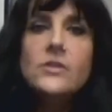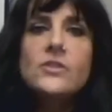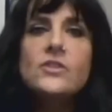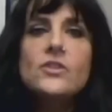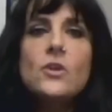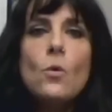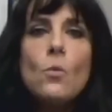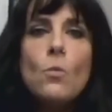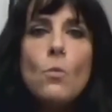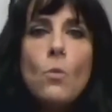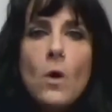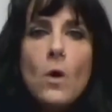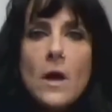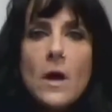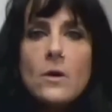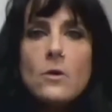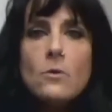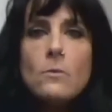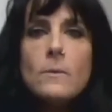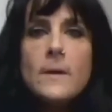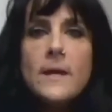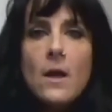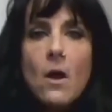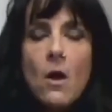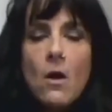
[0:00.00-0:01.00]
So what
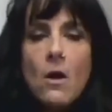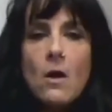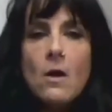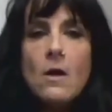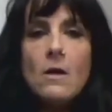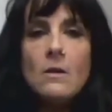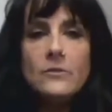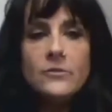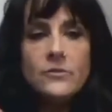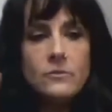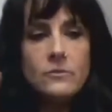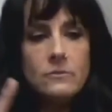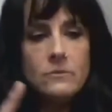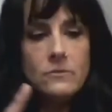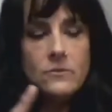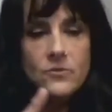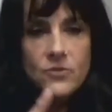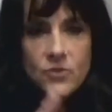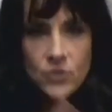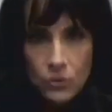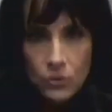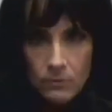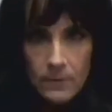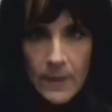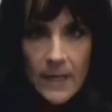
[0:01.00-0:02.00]
are we all
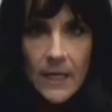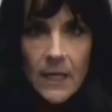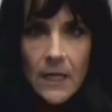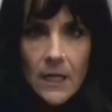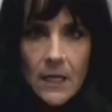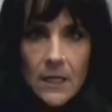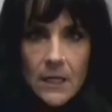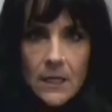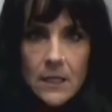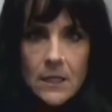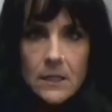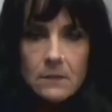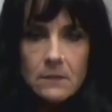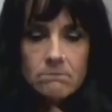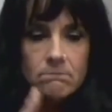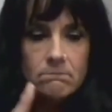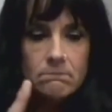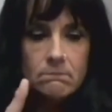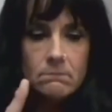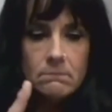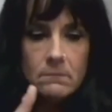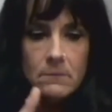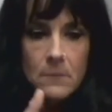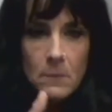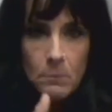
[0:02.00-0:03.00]
doing,
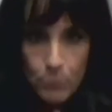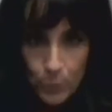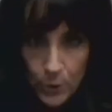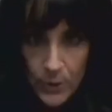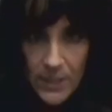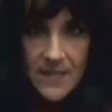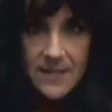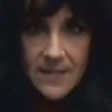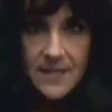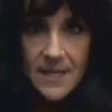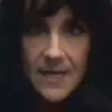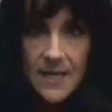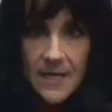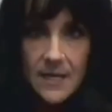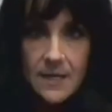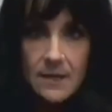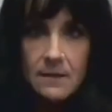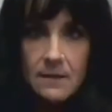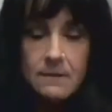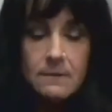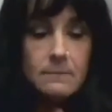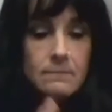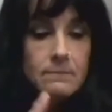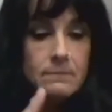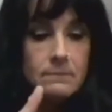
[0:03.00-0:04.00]
breathing,
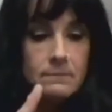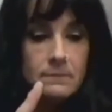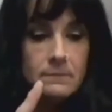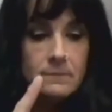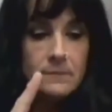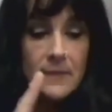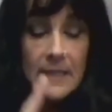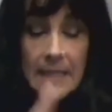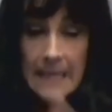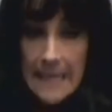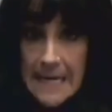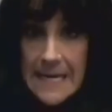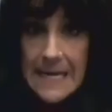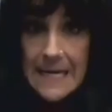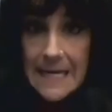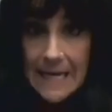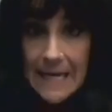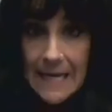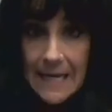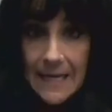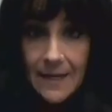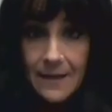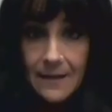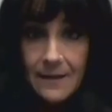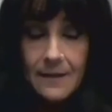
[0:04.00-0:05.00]

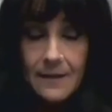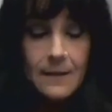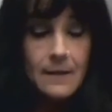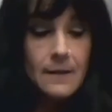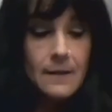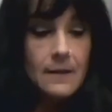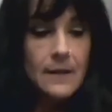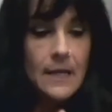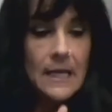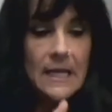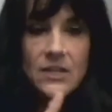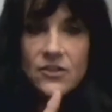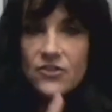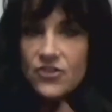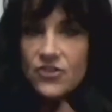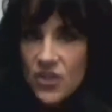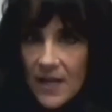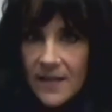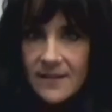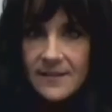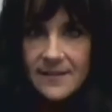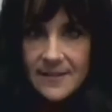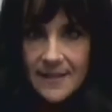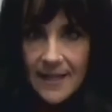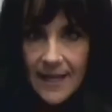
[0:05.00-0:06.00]
eating,
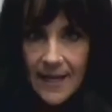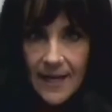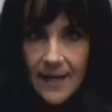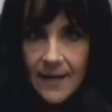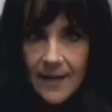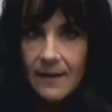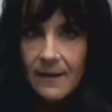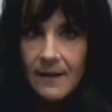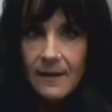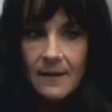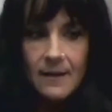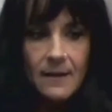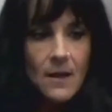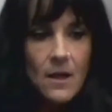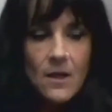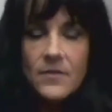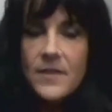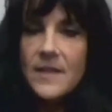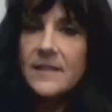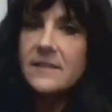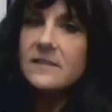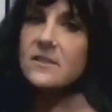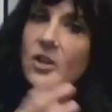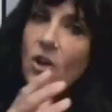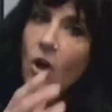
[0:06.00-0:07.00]
ingesting
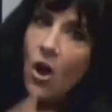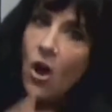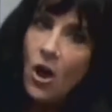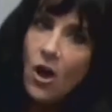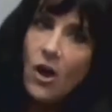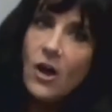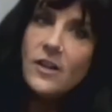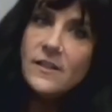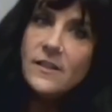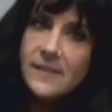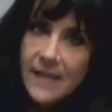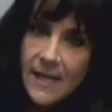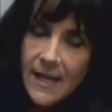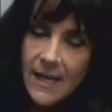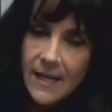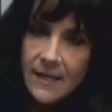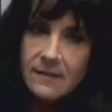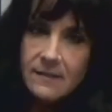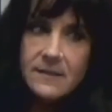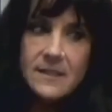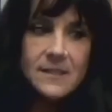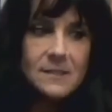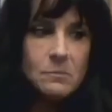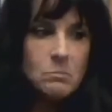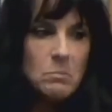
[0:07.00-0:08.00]
that's causing
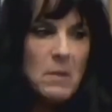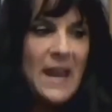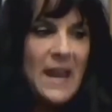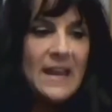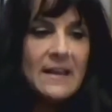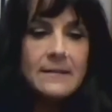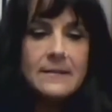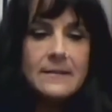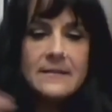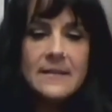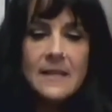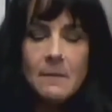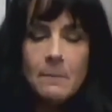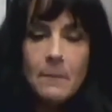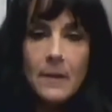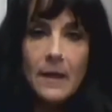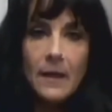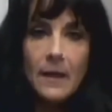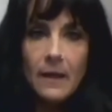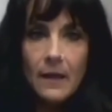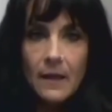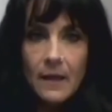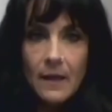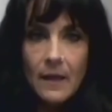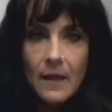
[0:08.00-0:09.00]
this
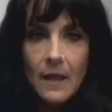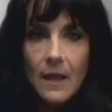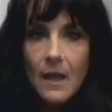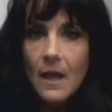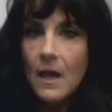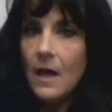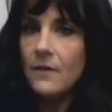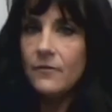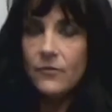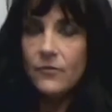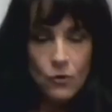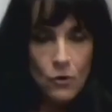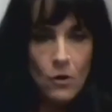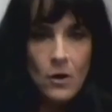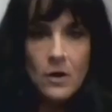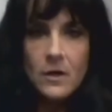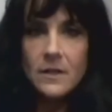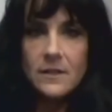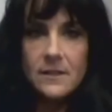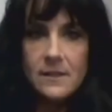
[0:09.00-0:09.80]
pandemic of chronic